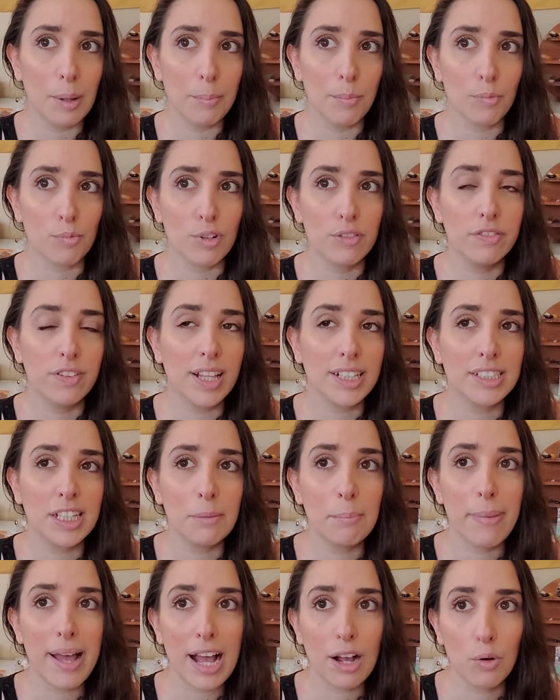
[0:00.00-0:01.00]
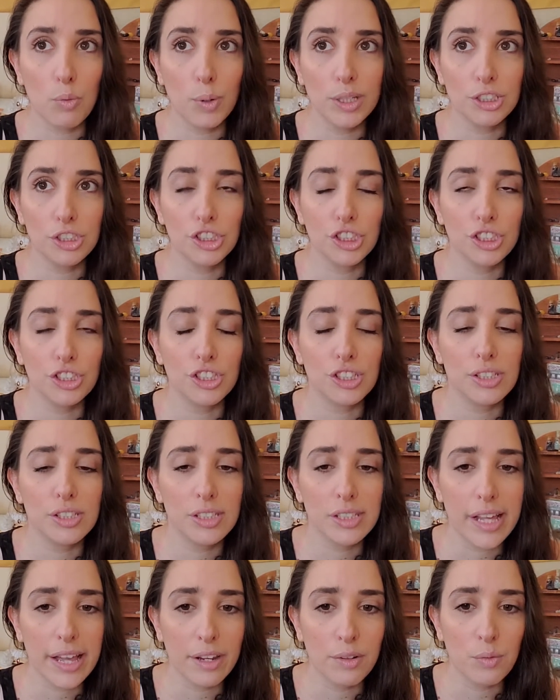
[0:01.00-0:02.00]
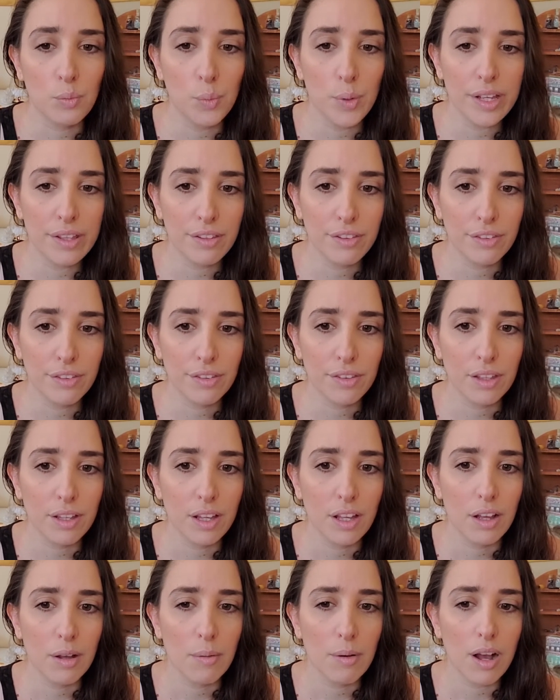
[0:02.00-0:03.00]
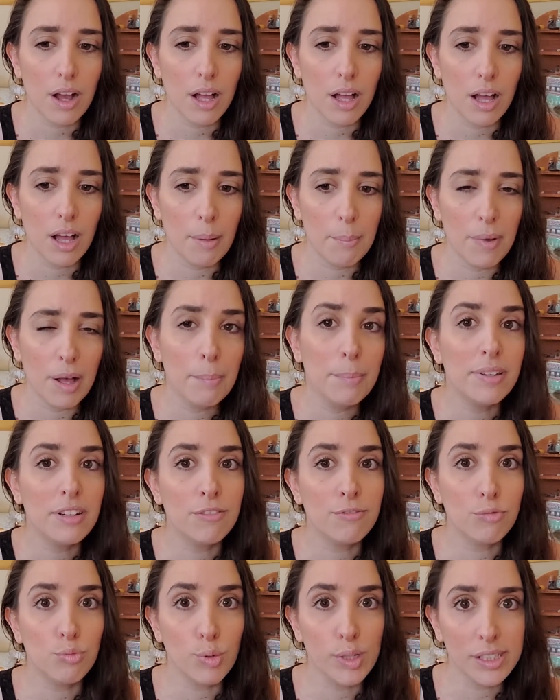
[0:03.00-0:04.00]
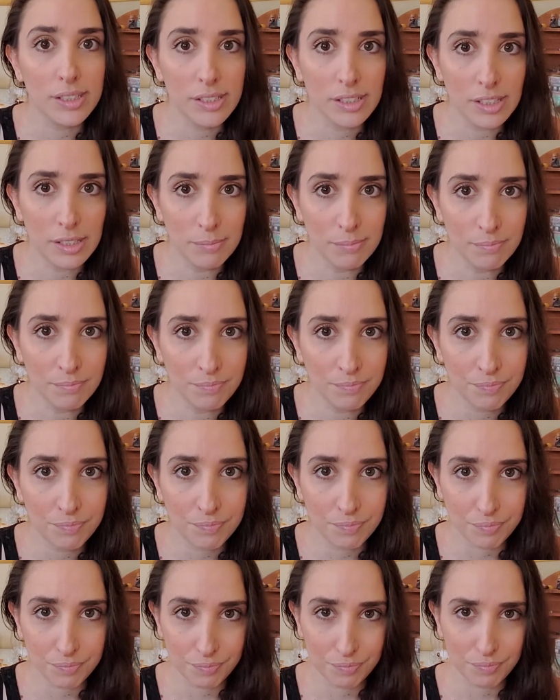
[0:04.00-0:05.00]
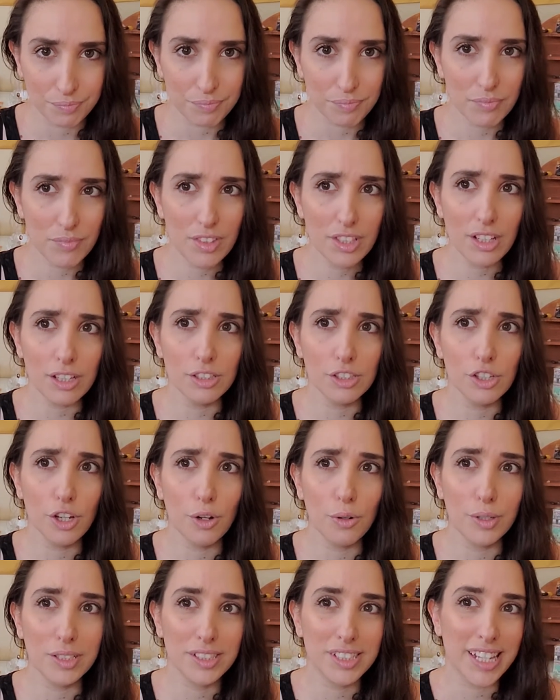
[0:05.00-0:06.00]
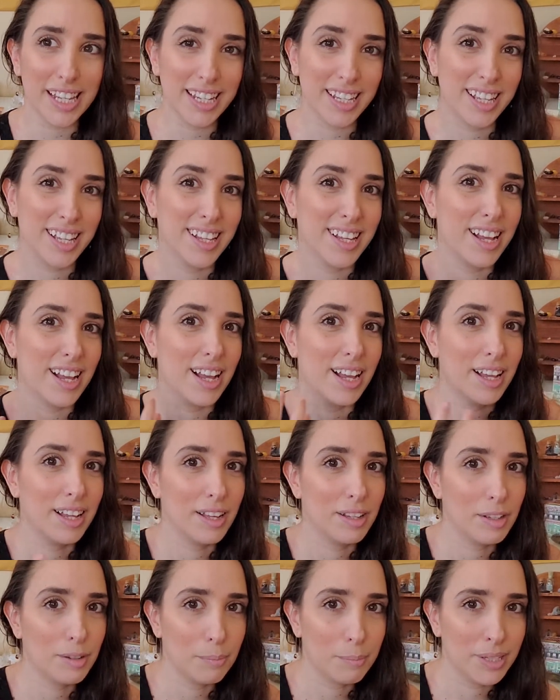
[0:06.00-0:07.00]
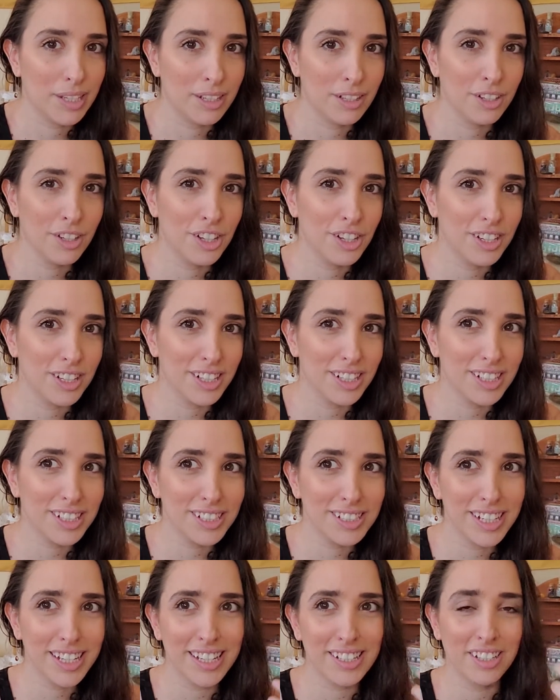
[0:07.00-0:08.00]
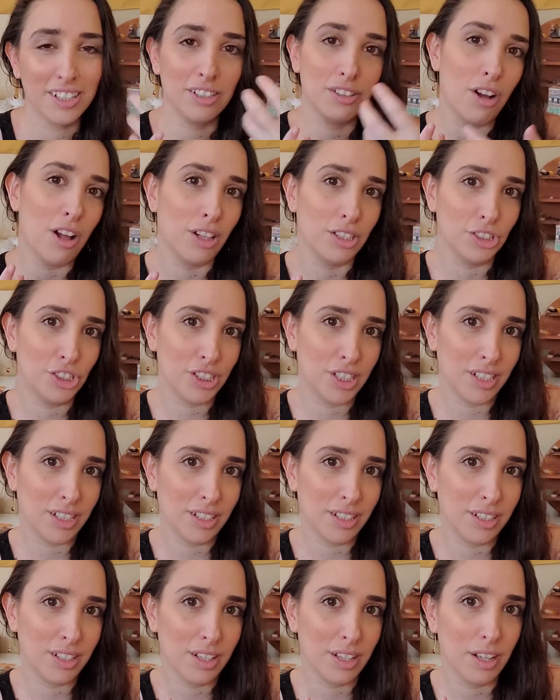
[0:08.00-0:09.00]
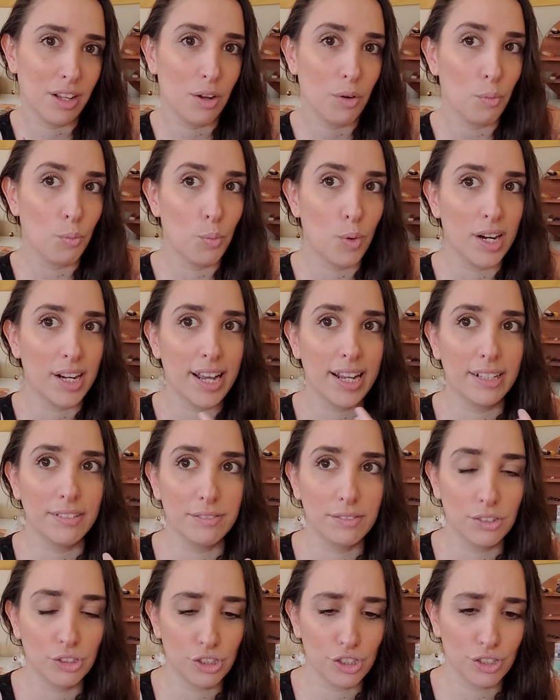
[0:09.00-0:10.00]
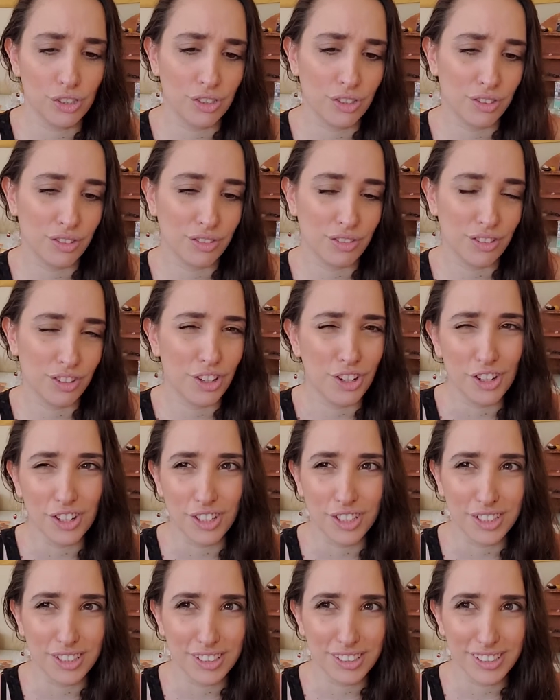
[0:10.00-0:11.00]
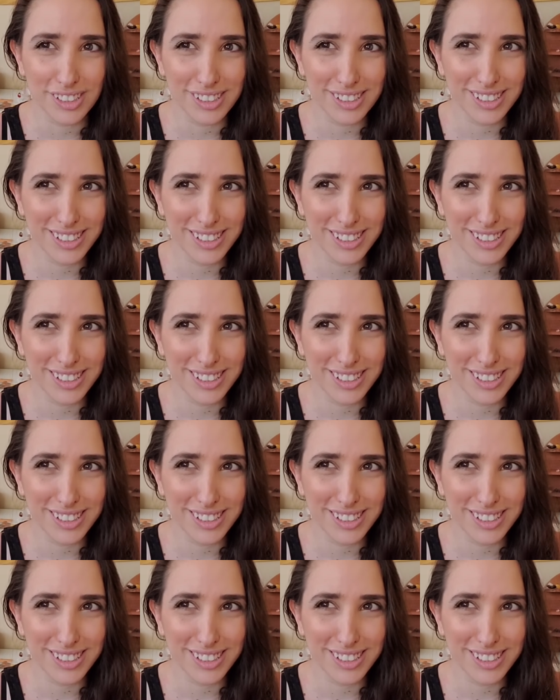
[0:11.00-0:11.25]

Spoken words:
reflecting back what she just said with a bit of wisdom. So it's like being heard and acknowledging what I just heard,